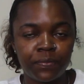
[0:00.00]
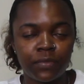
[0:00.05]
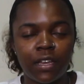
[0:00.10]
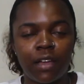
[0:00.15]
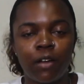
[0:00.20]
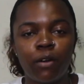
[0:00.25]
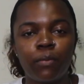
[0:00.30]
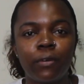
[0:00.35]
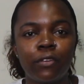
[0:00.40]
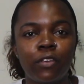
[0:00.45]
I
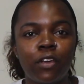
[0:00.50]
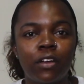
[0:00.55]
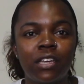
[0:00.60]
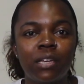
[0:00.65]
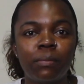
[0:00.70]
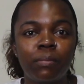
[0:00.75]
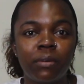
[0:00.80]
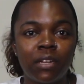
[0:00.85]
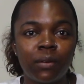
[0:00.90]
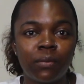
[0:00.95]
hope y'all
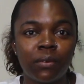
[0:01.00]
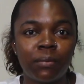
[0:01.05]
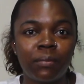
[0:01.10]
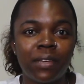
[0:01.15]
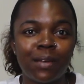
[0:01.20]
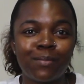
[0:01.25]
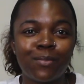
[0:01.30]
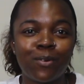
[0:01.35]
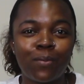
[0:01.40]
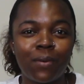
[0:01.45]
keeping up with
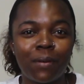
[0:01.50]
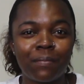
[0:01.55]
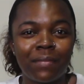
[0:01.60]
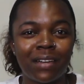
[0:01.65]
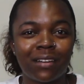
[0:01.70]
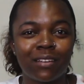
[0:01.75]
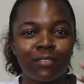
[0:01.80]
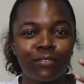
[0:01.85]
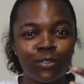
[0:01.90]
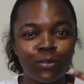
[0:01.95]
me. I hope I'm
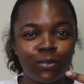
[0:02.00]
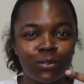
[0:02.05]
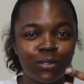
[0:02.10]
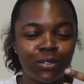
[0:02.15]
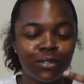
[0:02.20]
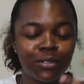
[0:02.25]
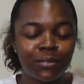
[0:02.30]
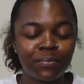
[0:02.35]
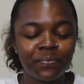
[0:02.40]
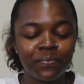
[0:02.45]
not confusing
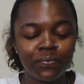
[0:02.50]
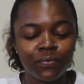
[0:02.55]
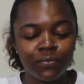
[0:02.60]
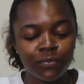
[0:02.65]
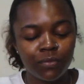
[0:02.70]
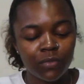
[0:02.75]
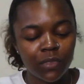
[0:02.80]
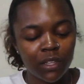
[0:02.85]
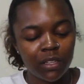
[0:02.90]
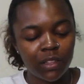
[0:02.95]
y'all.
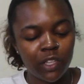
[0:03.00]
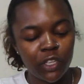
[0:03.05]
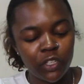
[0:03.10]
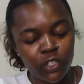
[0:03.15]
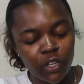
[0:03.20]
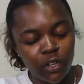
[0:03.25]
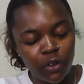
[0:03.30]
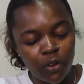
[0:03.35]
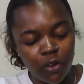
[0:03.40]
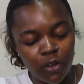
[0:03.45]
These
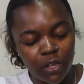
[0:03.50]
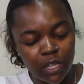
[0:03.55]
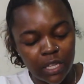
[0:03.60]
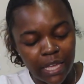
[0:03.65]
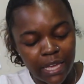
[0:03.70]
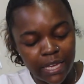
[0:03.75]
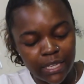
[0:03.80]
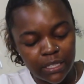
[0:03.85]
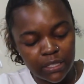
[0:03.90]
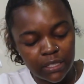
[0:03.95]
are called
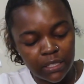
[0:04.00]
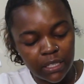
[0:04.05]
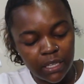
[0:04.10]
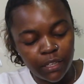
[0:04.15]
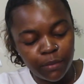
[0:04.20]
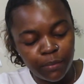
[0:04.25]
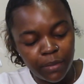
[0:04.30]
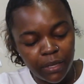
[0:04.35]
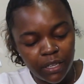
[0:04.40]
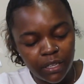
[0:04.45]
Glass
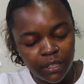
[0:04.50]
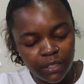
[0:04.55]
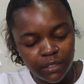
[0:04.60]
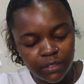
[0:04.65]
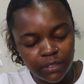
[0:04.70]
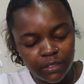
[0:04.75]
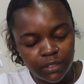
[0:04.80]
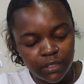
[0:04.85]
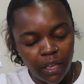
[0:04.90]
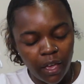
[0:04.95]
Seed
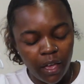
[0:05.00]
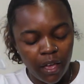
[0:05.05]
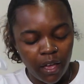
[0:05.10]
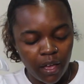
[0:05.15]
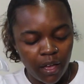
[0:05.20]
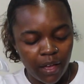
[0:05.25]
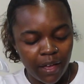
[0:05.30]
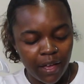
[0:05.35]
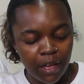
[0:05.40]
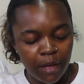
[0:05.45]
Beads.
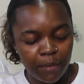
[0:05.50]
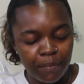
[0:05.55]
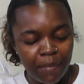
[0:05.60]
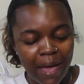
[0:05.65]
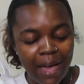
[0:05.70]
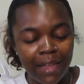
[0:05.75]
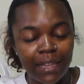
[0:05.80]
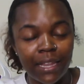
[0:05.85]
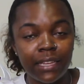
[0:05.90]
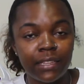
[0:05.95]

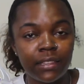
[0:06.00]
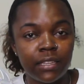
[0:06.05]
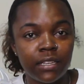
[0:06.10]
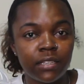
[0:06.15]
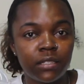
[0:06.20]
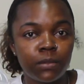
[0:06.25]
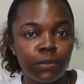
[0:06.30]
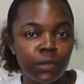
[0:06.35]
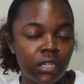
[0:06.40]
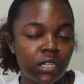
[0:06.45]
I like
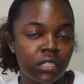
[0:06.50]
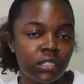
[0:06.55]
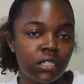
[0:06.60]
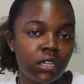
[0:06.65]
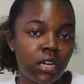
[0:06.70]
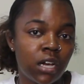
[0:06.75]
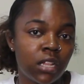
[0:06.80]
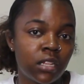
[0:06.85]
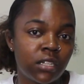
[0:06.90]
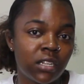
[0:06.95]
these because the
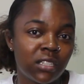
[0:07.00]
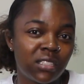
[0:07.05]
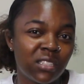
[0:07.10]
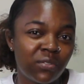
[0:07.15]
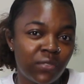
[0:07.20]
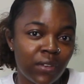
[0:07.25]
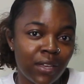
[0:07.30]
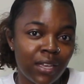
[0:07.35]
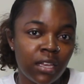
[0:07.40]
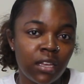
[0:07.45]
color doesn't
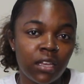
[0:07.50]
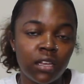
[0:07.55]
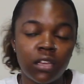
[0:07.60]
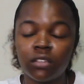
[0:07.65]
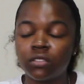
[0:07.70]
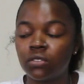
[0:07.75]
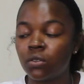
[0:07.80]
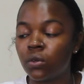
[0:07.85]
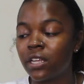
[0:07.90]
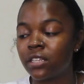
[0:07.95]

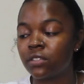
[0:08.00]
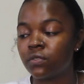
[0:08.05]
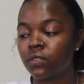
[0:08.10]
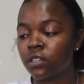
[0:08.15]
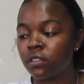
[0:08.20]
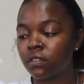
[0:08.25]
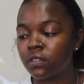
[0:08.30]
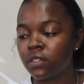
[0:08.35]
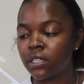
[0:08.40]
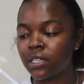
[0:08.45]
fade, so that's
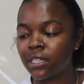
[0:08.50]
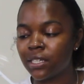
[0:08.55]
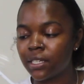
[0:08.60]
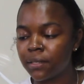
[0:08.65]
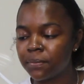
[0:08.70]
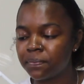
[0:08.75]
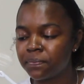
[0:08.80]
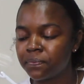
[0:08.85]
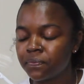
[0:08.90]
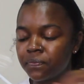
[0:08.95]
really
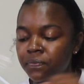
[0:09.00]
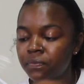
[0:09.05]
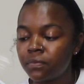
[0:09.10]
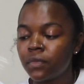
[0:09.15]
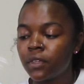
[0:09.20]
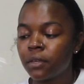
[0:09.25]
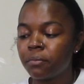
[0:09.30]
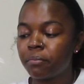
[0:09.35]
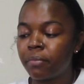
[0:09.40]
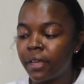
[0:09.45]
good.
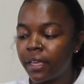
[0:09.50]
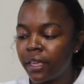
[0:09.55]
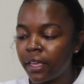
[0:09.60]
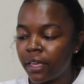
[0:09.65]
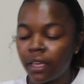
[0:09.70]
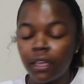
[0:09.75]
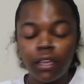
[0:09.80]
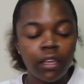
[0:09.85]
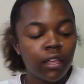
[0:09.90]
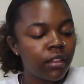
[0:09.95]

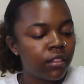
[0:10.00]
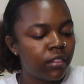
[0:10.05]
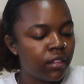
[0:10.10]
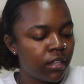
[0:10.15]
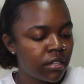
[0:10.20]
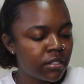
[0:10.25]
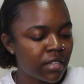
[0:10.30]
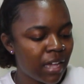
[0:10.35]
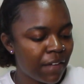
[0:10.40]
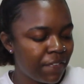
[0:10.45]
But
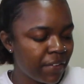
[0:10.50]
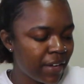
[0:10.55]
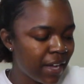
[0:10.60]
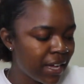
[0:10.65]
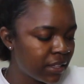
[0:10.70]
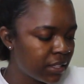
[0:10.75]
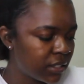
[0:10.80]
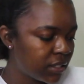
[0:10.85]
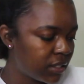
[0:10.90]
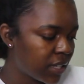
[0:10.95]
these, I
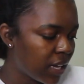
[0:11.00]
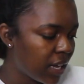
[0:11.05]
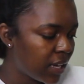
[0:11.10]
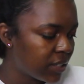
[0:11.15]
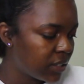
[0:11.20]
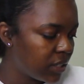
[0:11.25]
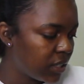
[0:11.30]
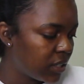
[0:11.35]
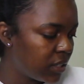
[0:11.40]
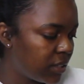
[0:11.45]
forgot the
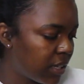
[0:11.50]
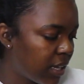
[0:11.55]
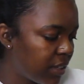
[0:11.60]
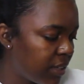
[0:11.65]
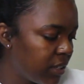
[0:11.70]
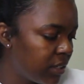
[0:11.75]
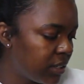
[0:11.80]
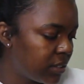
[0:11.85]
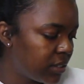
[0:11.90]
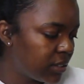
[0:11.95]
size of these. I
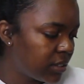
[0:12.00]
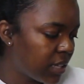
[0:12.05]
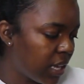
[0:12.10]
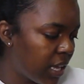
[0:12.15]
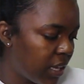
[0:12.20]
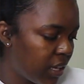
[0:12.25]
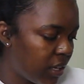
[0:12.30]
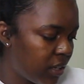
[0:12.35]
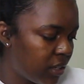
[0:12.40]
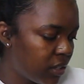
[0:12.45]
think this is
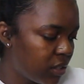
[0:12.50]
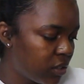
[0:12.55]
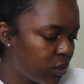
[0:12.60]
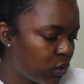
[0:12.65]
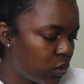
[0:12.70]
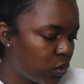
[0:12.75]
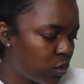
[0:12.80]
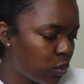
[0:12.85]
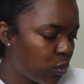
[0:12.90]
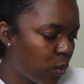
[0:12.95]
like
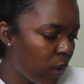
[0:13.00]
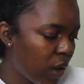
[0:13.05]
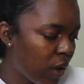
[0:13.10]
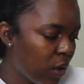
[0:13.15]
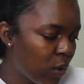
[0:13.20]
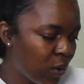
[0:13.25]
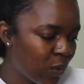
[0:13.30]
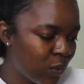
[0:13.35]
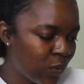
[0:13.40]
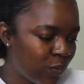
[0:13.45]

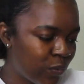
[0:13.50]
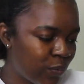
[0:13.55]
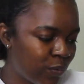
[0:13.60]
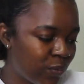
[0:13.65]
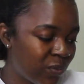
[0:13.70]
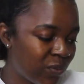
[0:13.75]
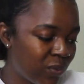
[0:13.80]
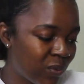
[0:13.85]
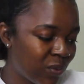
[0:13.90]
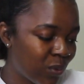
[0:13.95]
12/0
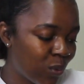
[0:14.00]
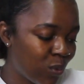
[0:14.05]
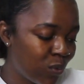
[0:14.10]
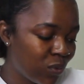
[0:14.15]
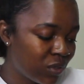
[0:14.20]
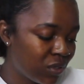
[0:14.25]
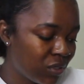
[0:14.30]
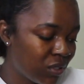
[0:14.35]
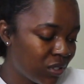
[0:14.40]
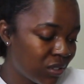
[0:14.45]

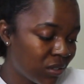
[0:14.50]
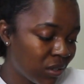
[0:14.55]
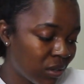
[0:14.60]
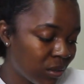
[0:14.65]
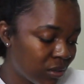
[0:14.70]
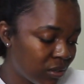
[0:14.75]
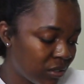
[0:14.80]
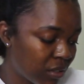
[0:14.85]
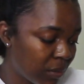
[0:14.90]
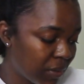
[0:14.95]

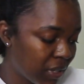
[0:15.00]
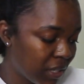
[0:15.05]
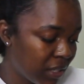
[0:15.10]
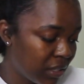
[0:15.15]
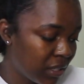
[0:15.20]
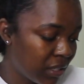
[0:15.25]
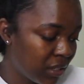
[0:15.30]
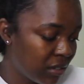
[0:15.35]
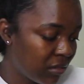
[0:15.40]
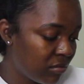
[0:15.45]
or something
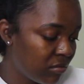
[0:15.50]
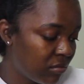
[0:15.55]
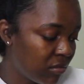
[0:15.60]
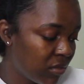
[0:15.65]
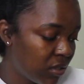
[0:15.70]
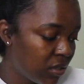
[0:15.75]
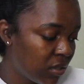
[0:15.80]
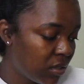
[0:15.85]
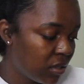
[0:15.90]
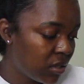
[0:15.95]
like that.
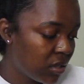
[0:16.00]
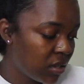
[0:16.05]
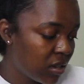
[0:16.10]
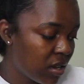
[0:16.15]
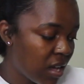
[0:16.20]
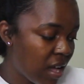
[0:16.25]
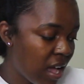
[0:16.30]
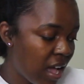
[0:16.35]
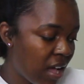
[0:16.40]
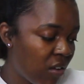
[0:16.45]

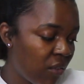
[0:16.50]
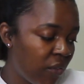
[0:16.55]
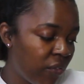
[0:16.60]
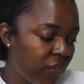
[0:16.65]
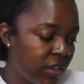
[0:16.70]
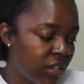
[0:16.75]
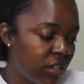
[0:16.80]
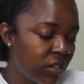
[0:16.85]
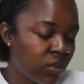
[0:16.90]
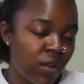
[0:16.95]
I don't
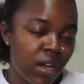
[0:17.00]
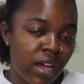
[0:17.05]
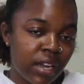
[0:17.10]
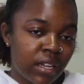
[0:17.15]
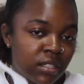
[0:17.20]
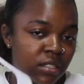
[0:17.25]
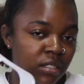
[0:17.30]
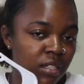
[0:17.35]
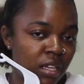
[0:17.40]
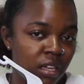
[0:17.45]
really know how
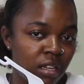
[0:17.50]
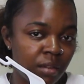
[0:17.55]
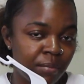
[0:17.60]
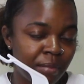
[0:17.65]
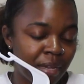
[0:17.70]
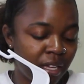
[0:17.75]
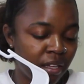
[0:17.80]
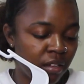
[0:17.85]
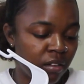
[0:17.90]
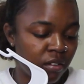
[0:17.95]
to say them,
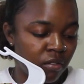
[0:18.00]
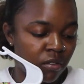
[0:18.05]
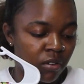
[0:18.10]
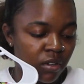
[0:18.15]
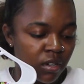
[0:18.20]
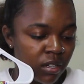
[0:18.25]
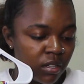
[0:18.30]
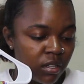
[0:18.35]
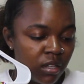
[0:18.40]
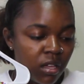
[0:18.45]
like
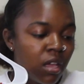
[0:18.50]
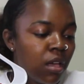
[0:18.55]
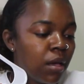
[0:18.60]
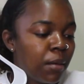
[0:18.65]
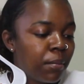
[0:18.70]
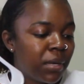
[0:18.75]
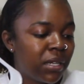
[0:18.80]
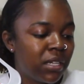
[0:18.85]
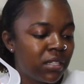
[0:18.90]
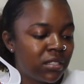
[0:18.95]

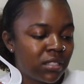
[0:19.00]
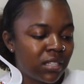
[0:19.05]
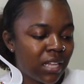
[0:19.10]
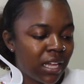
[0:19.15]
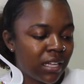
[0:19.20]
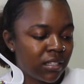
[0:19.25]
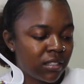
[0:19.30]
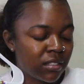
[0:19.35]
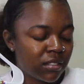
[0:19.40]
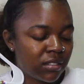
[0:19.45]
but this is
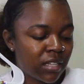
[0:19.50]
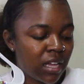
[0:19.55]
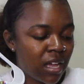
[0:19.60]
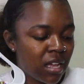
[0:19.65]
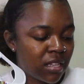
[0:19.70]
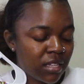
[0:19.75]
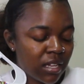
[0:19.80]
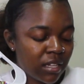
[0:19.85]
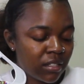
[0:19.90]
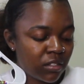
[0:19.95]
like
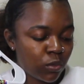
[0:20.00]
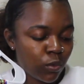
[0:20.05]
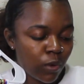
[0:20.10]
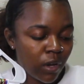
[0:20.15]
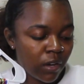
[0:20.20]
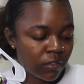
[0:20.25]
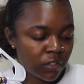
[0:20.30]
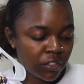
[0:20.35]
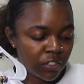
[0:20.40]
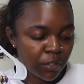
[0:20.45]
size like
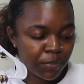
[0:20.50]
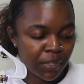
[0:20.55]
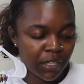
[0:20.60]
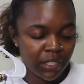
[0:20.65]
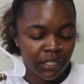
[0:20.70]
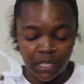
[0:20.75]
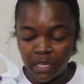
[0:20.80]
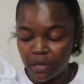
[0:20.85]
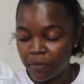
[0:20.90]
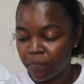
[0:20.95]
12 or something
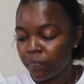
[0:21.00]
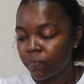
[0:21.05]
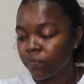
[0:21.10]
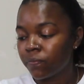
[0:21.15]
like that.